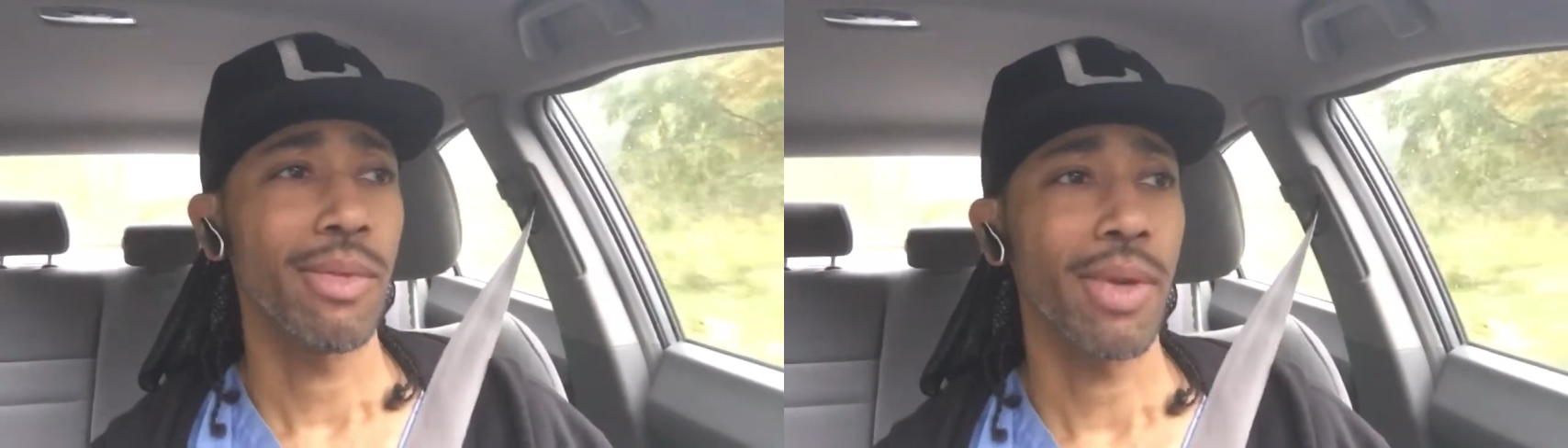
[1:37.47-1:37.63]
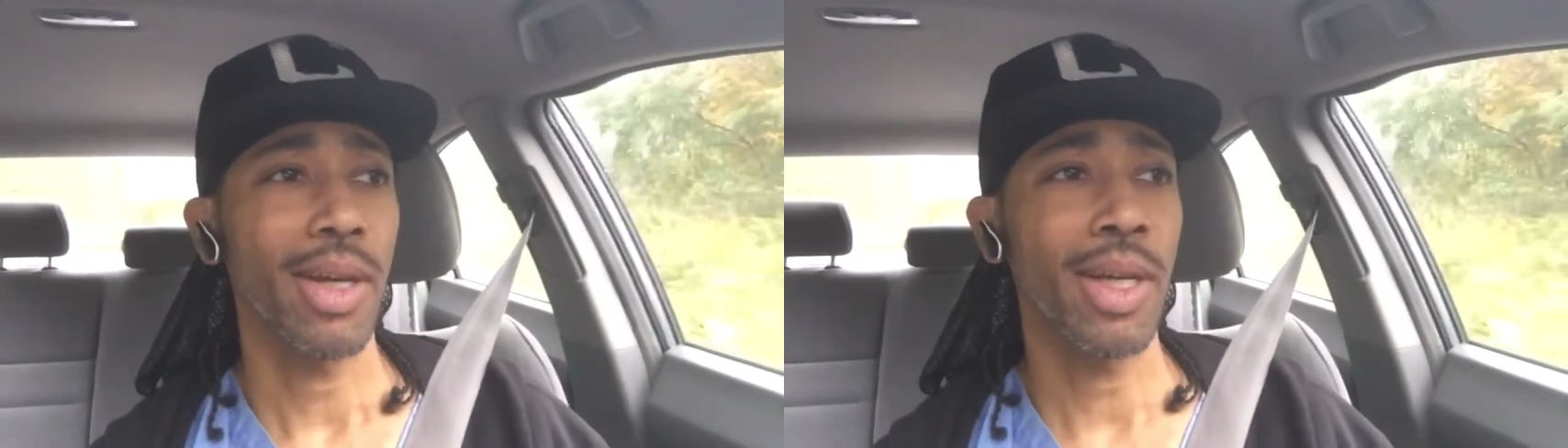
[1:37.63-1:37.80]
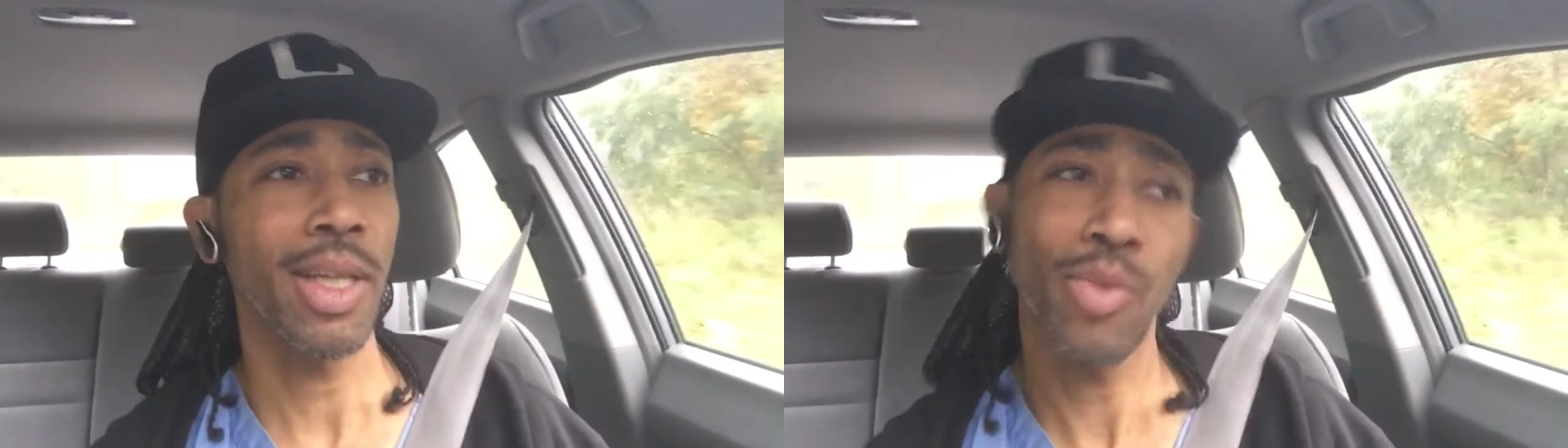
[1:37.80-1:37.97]

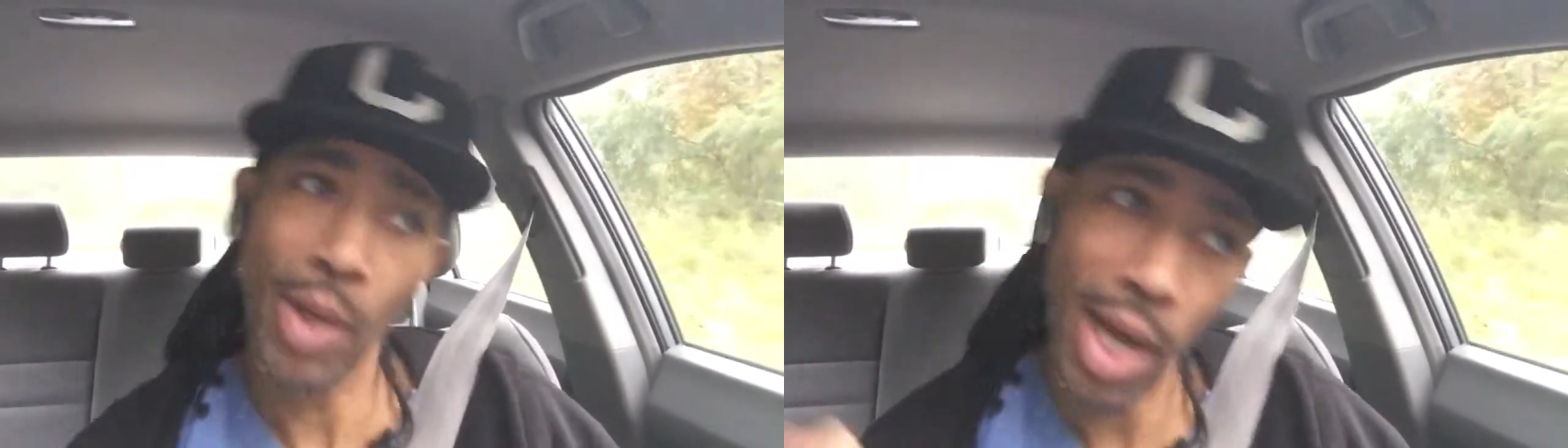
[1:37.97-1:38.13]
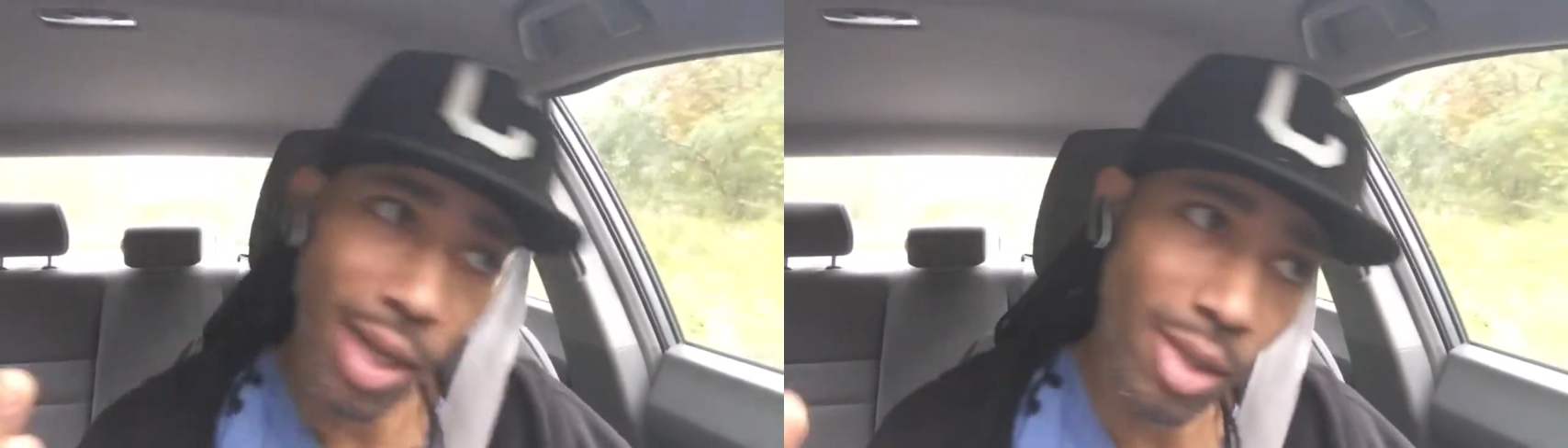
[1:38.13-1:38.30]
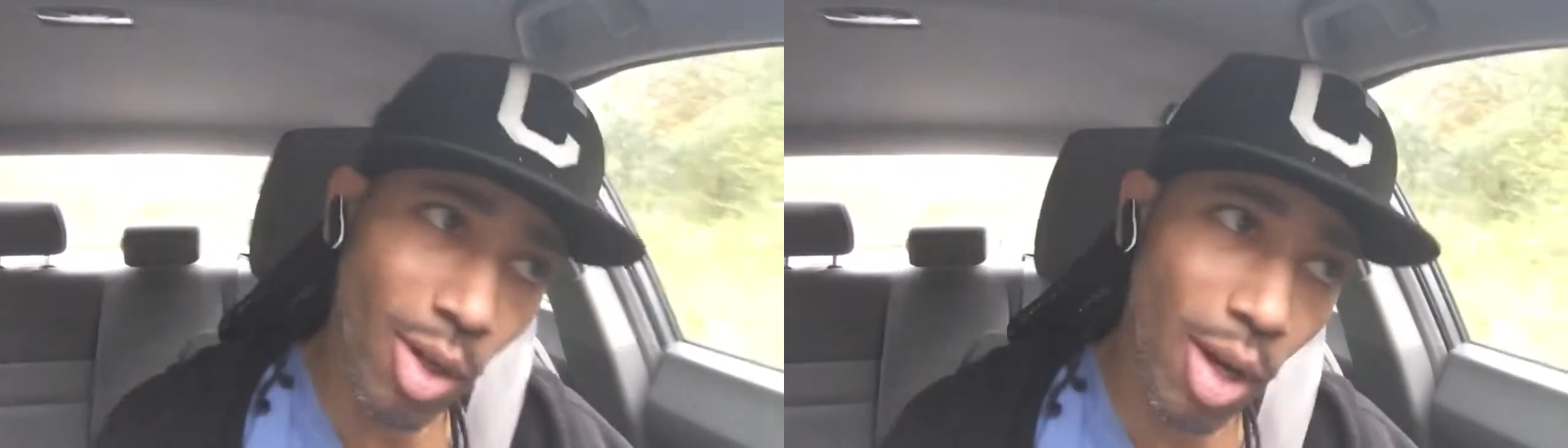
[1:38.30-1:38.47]
Because we
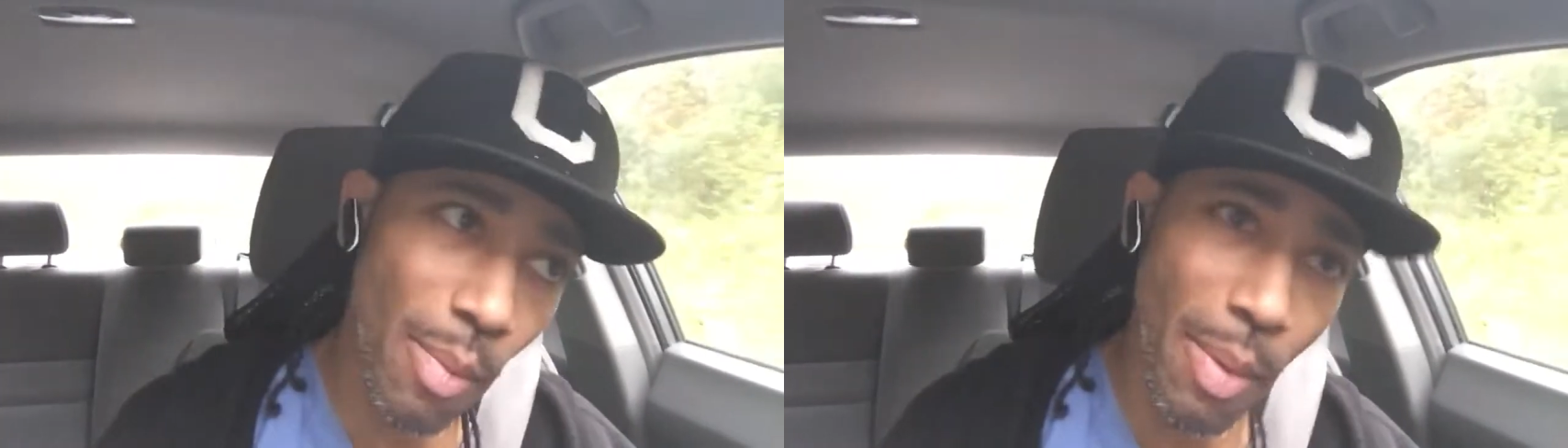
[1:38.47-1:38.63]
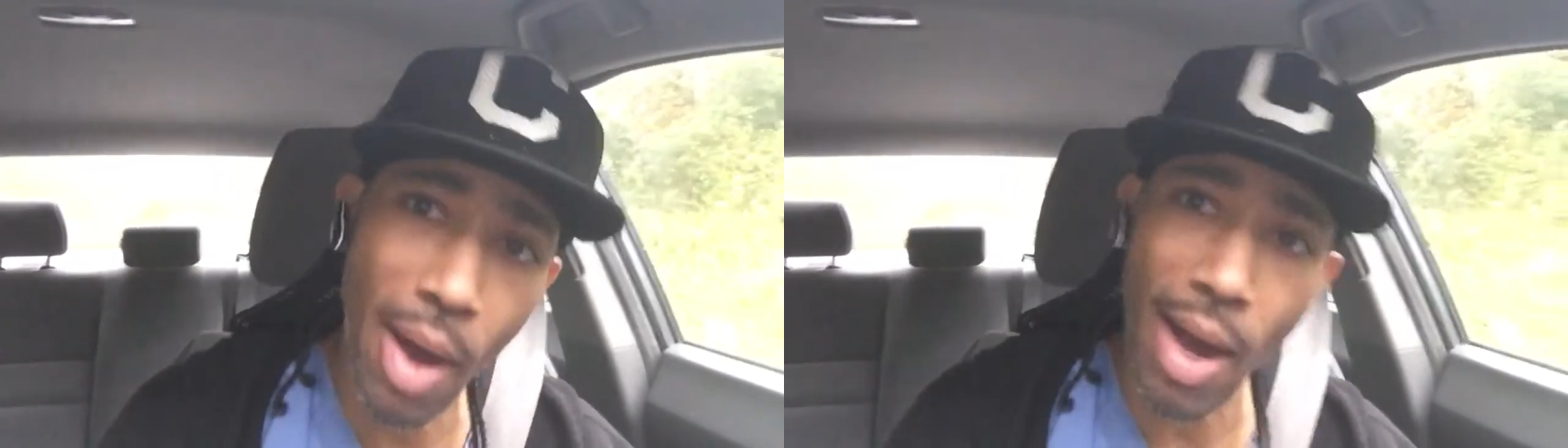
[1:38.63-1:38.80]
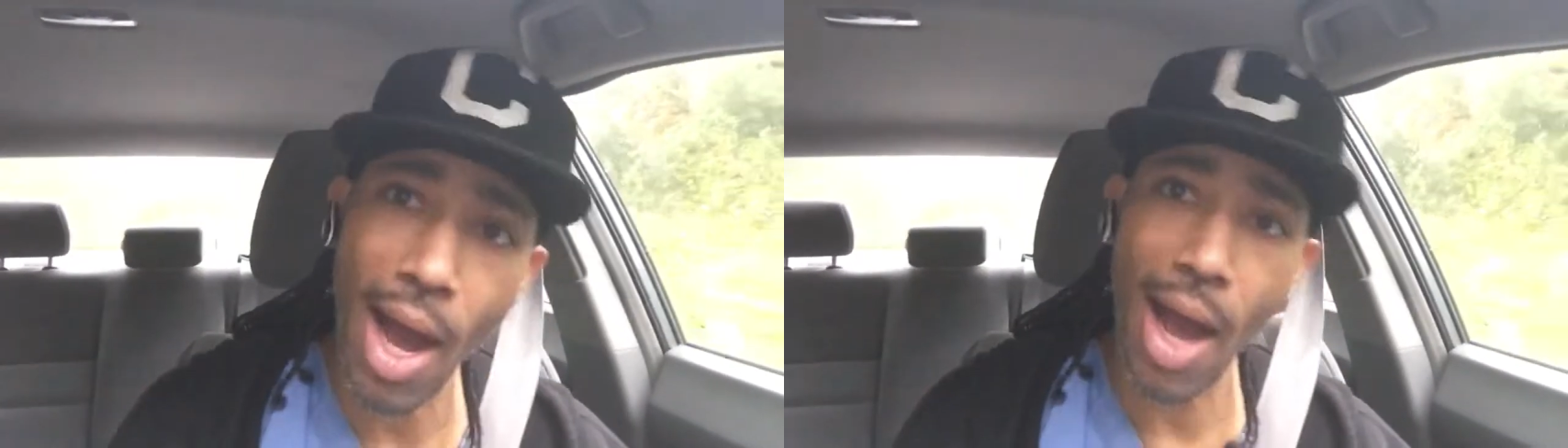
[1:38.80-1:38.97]
got to talk
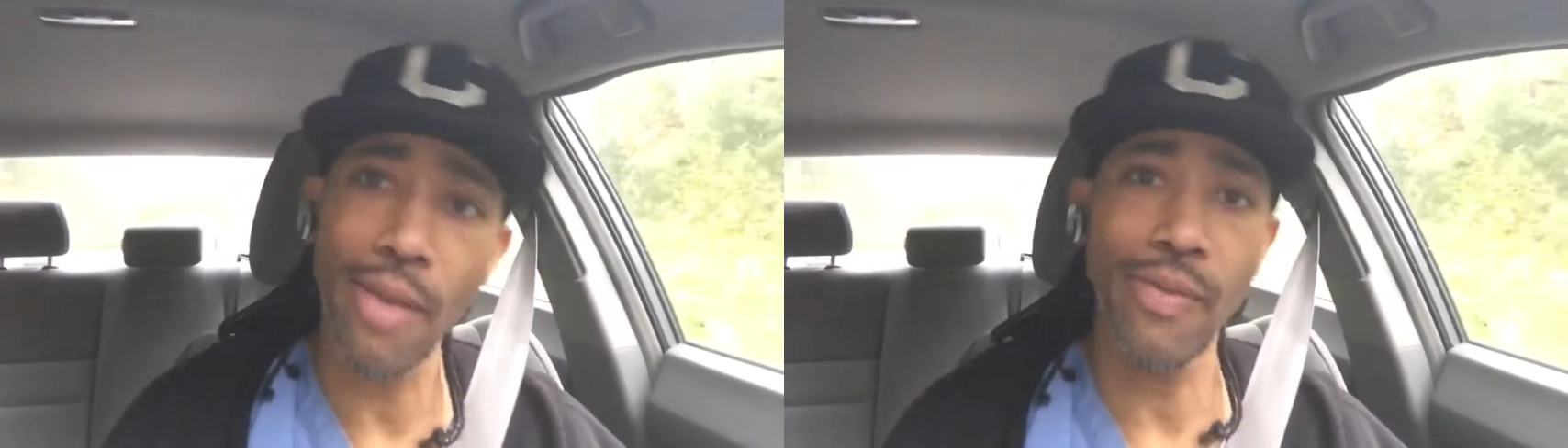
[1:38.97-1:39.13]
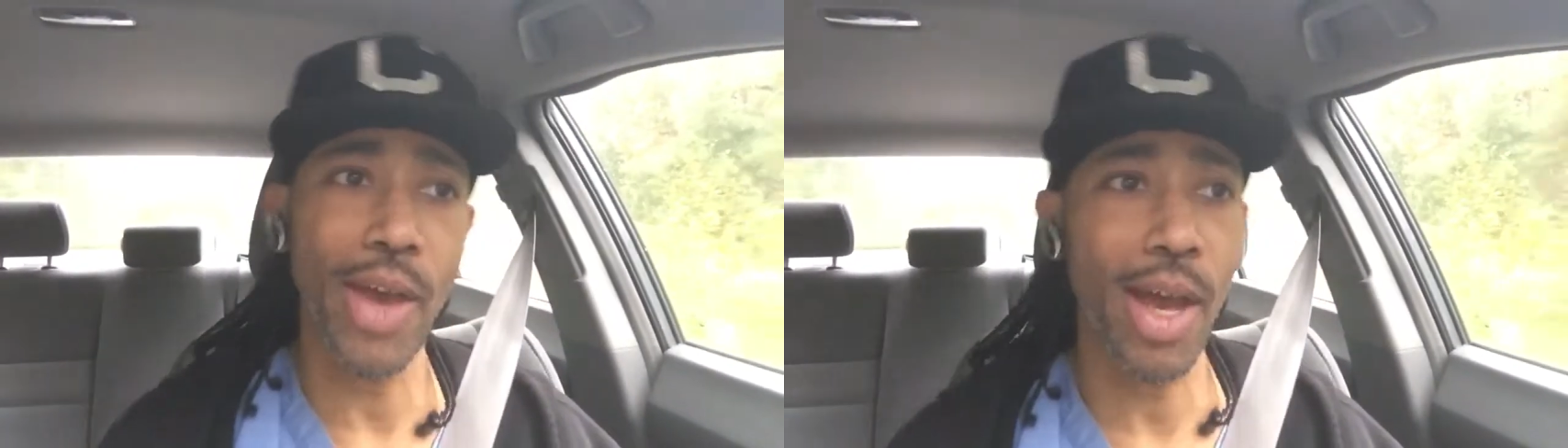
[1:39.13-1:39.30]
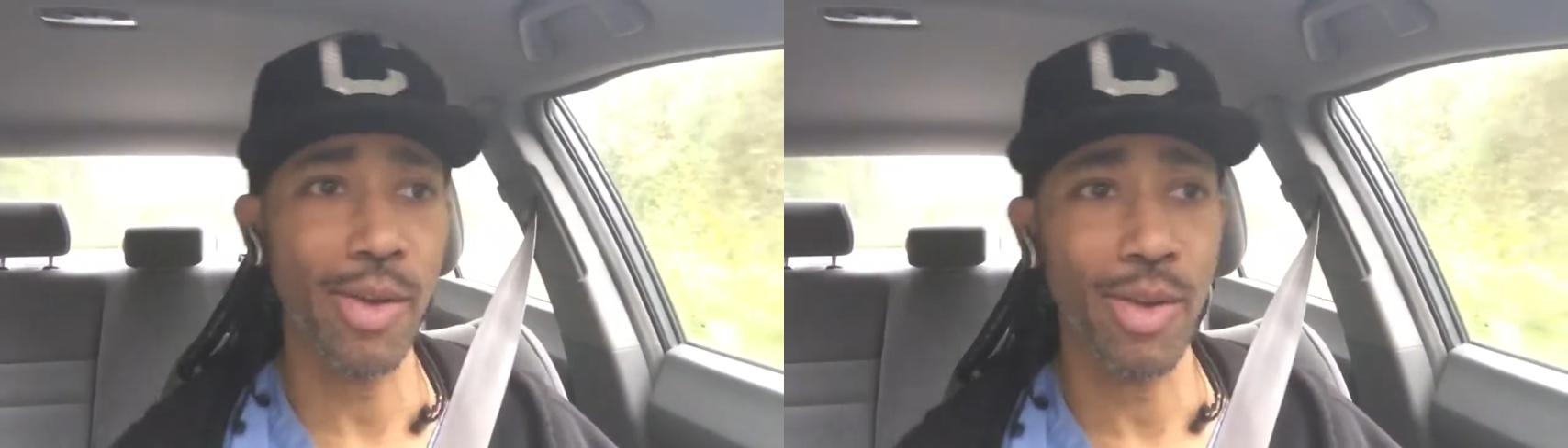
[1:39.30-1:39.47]
about high
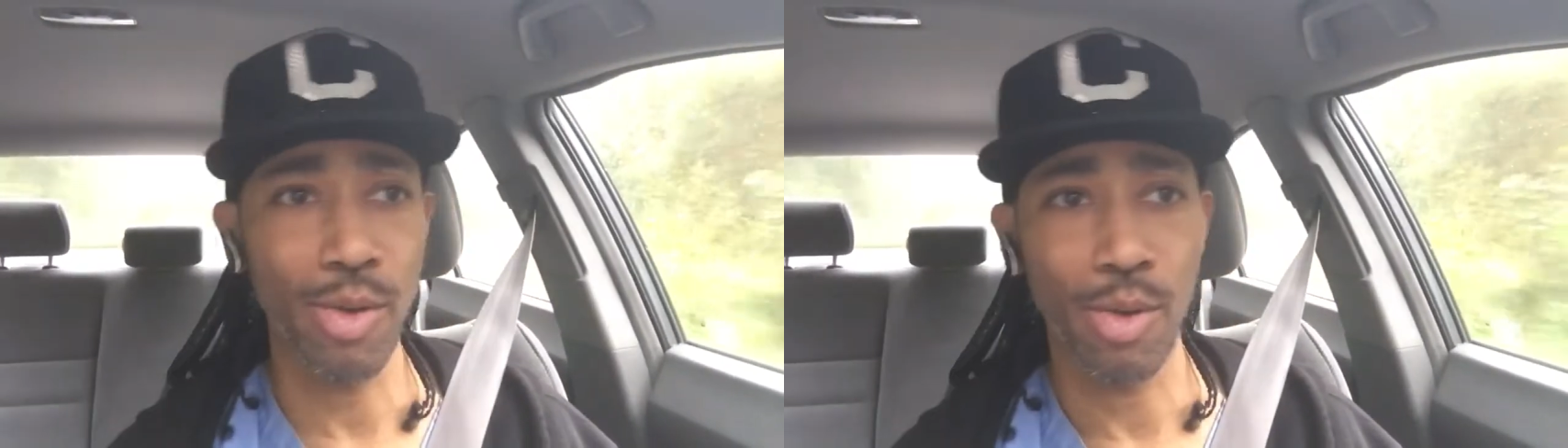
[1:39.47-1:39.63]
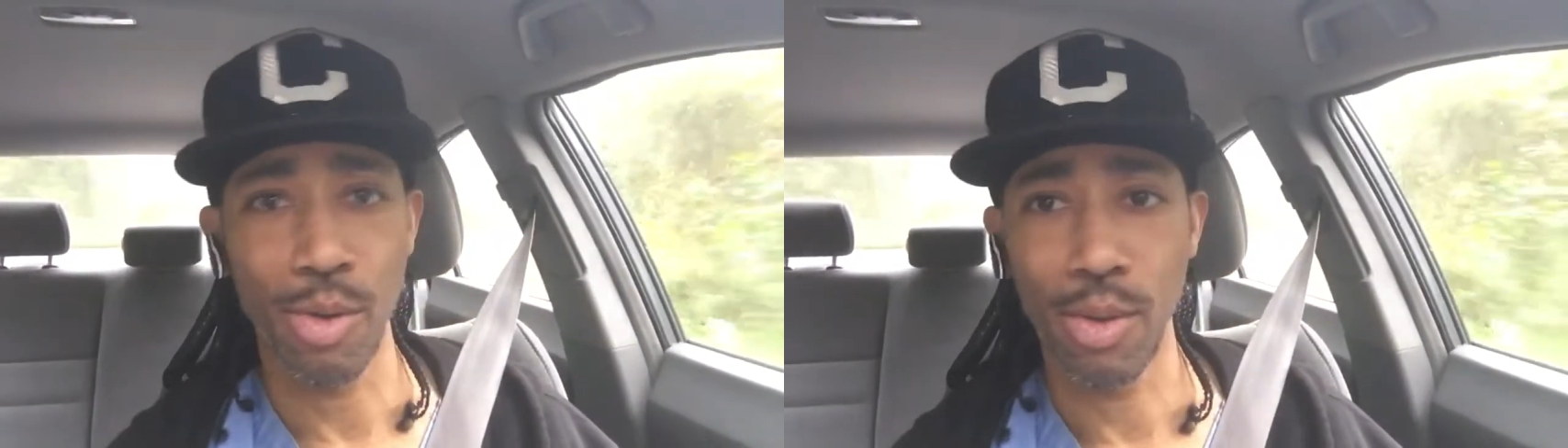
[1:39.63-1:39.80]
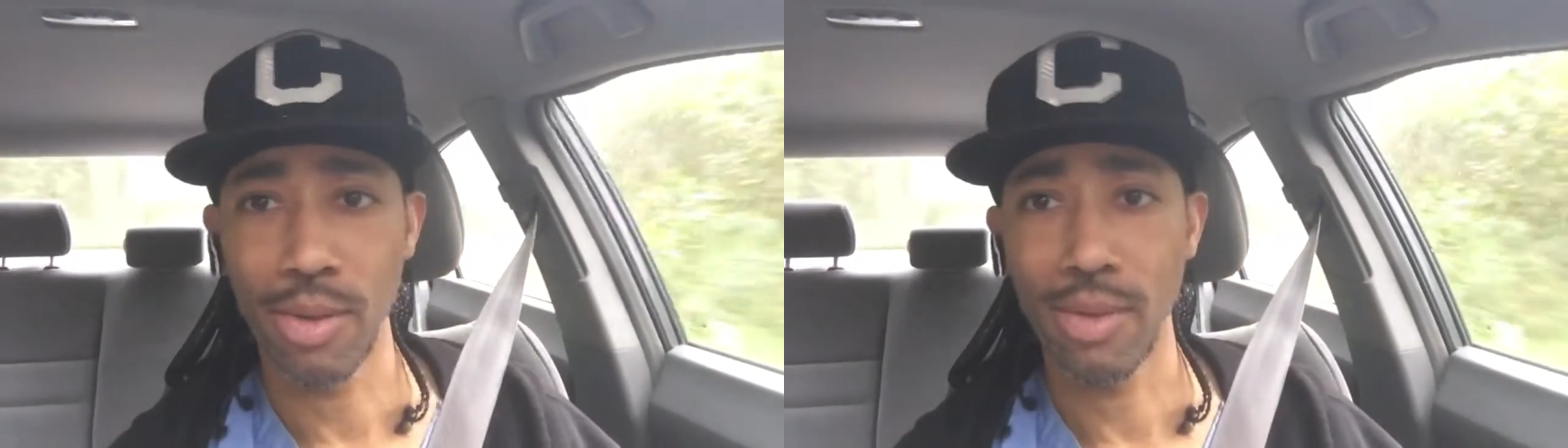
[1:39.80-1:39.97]
value.